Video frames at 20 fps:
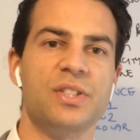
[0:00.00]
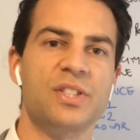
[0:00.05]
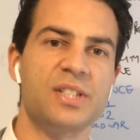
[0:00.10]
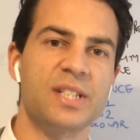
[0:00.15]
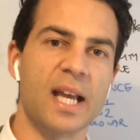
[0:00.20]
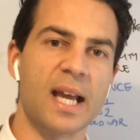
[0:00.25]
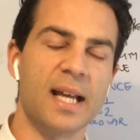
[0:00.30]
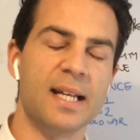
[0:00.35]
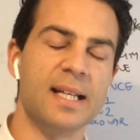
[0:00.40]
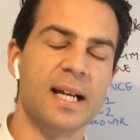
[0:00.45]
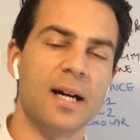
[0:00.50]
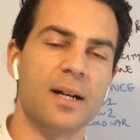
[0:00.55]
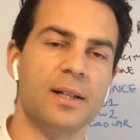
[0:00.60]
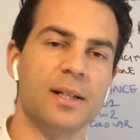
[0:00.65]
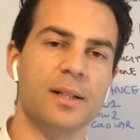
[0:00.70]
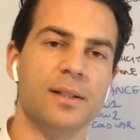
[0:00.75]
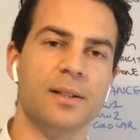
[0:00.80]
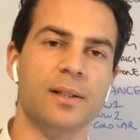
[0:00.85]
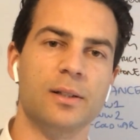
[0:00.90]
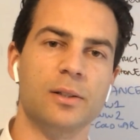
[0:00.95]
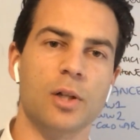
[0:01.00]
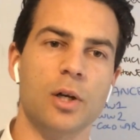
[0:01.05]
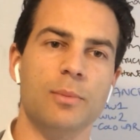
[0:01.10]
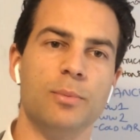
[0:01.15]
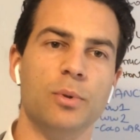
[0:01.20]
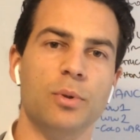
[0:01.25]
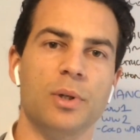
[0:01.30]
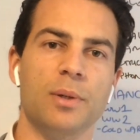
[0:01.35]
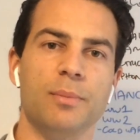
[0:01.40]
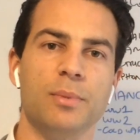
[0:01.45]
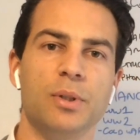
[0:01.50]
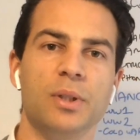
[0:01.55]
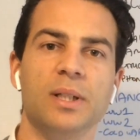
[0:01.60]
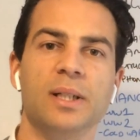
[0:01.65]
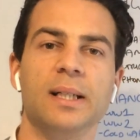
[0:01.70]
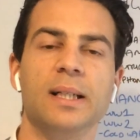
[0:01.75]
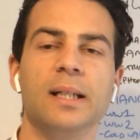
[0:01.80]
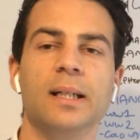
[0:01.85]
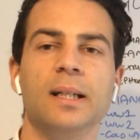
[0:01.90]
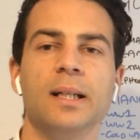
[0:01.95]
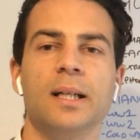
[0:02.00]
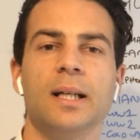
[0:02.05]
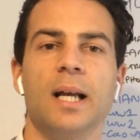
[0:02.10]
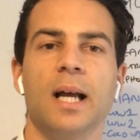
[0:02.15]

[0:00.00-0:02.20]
stand out in the global community